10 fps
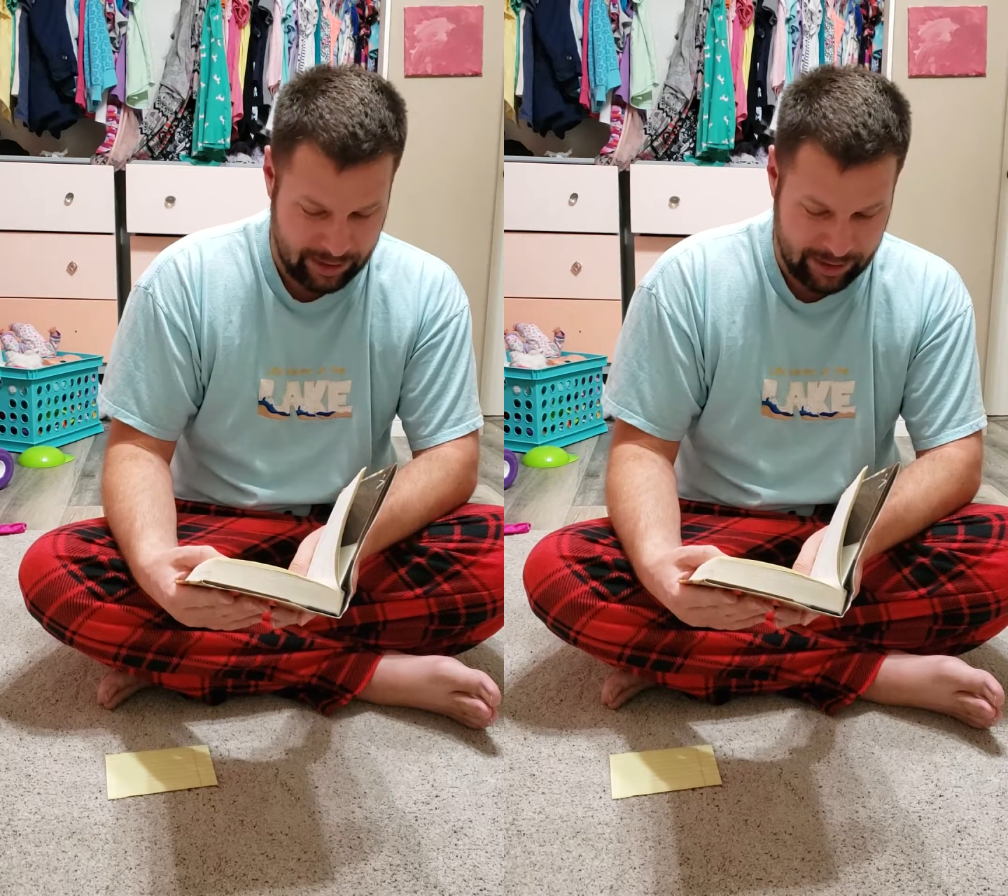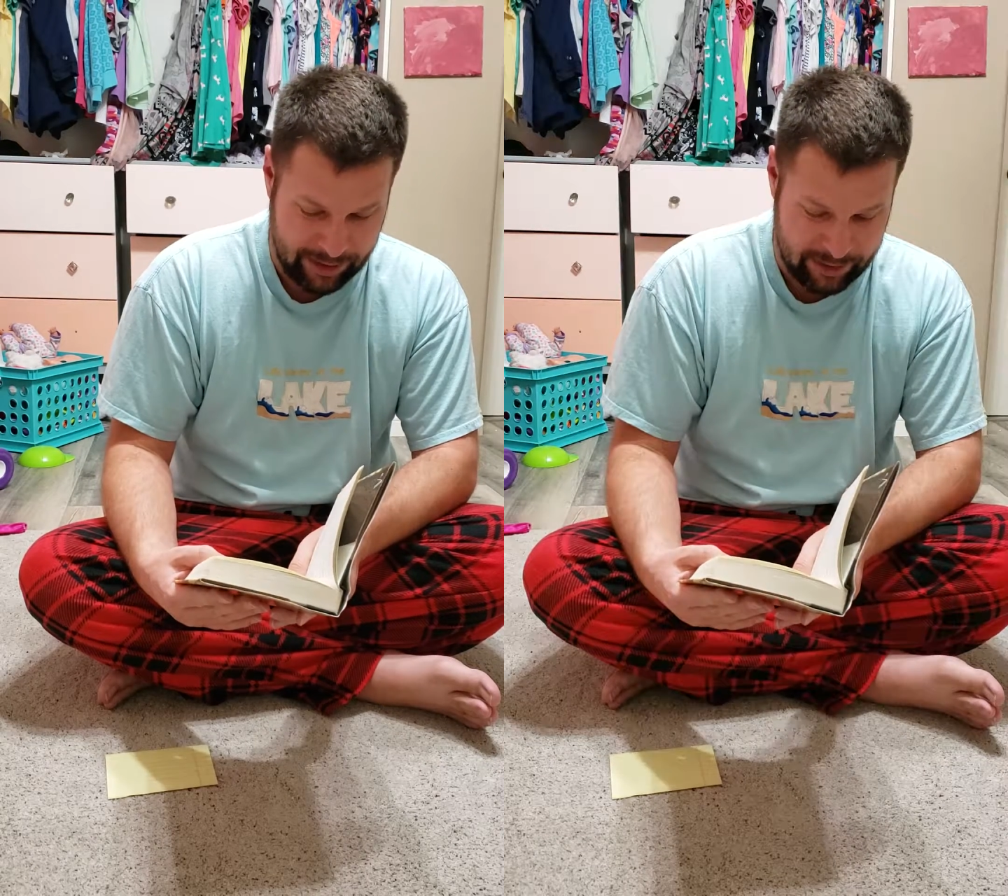
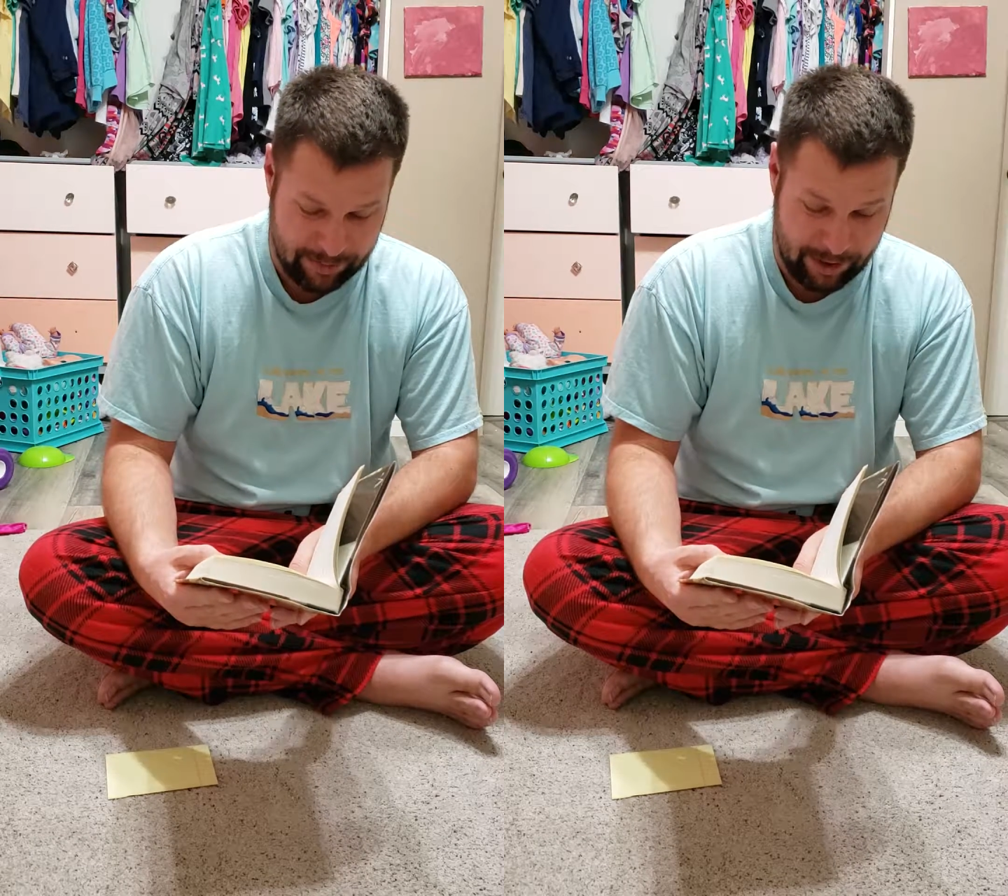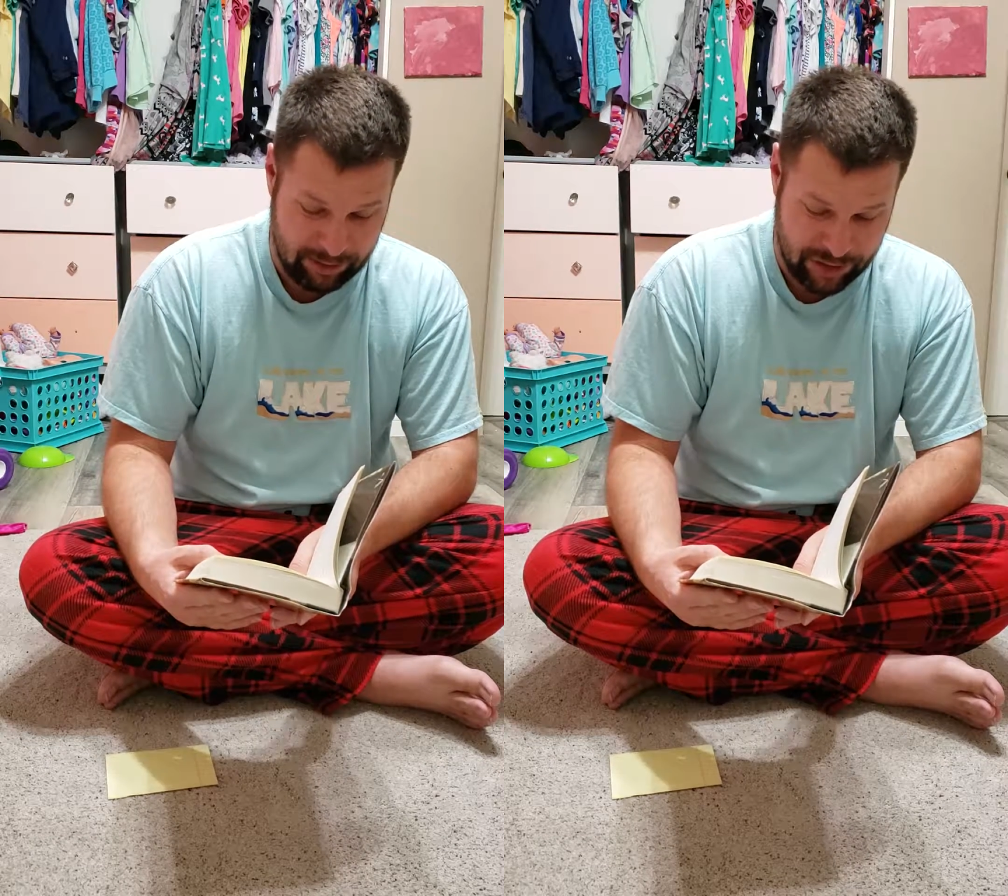hears
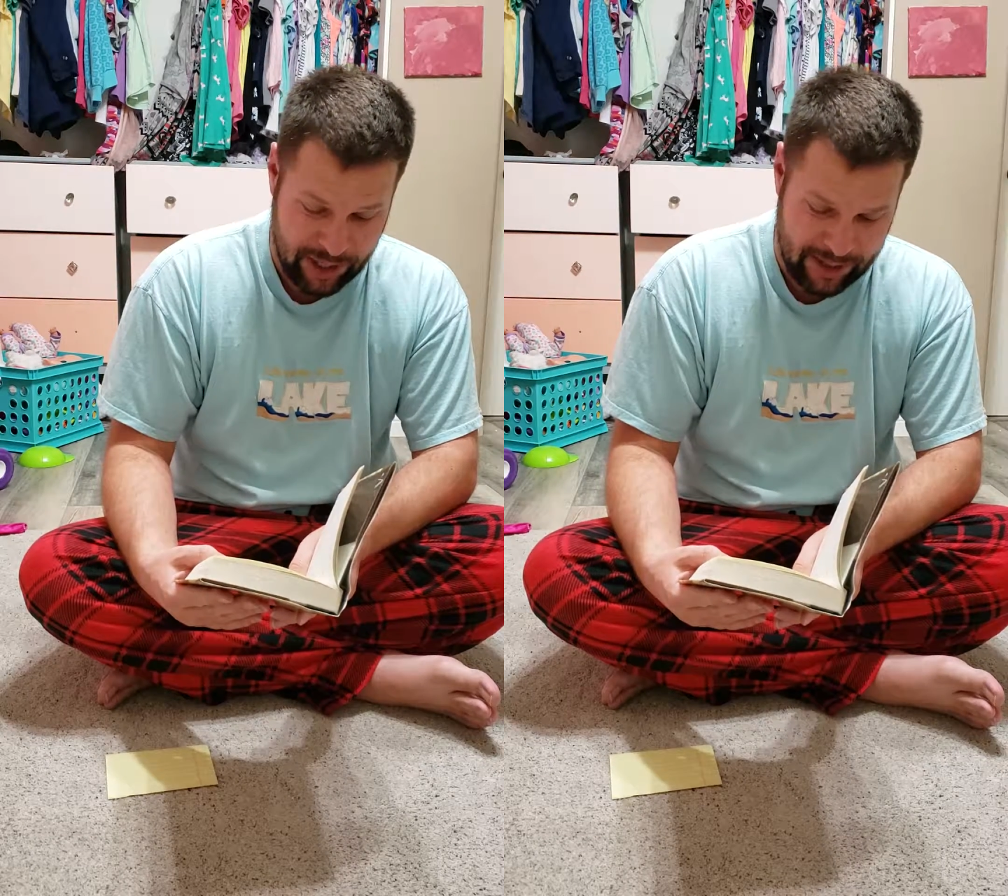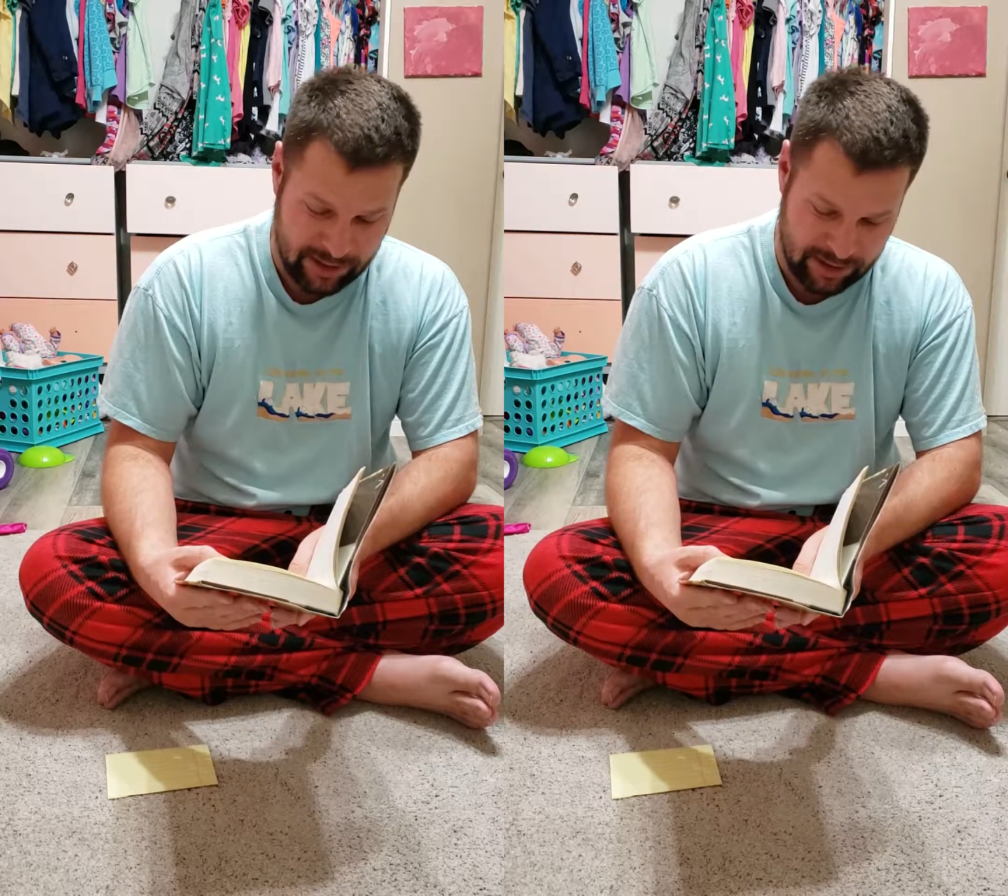about
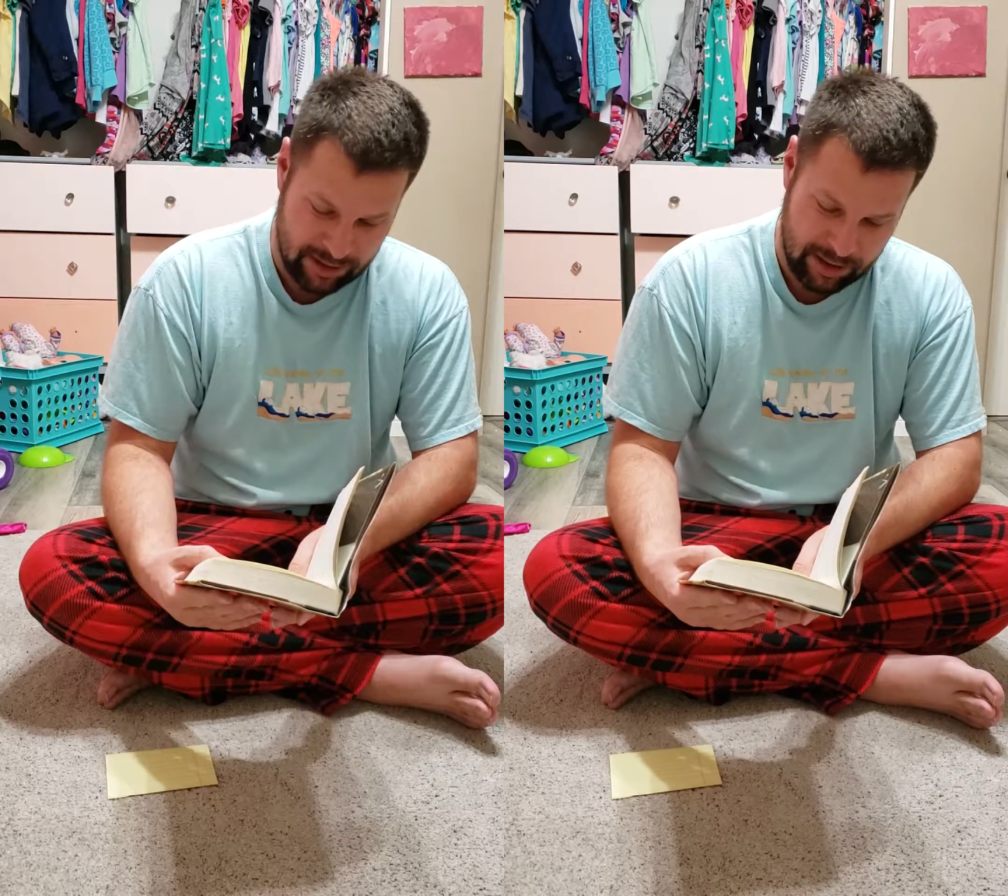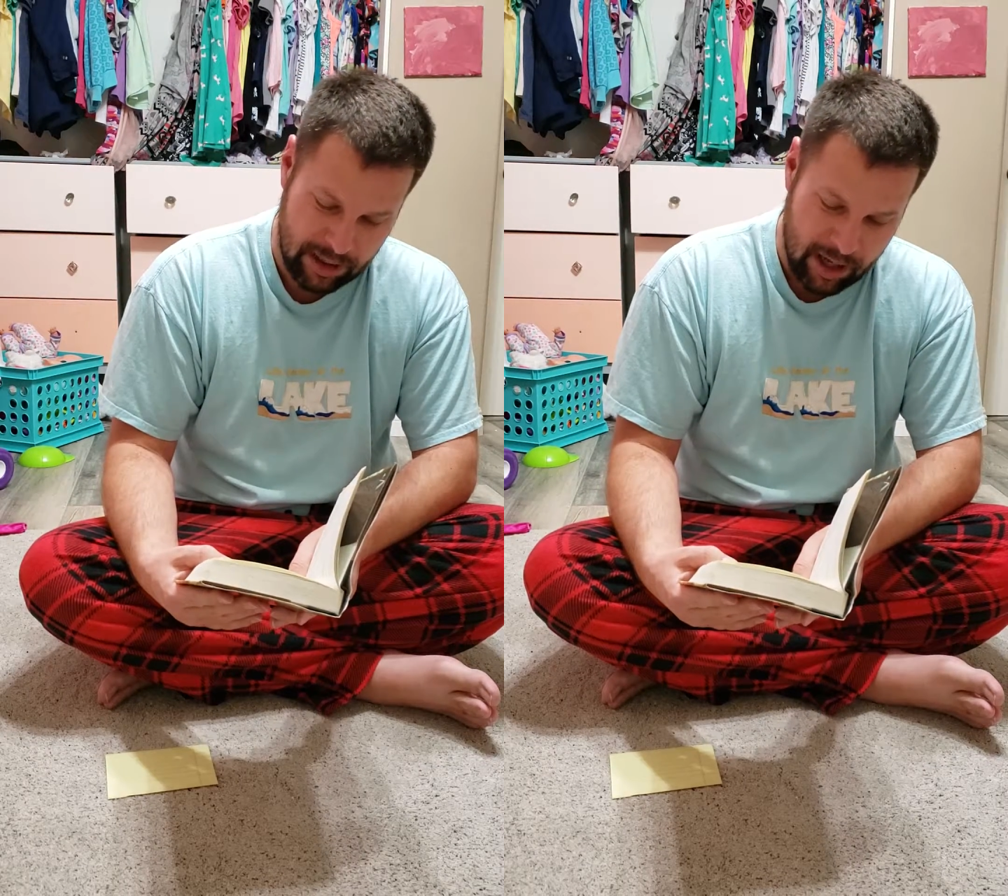chess."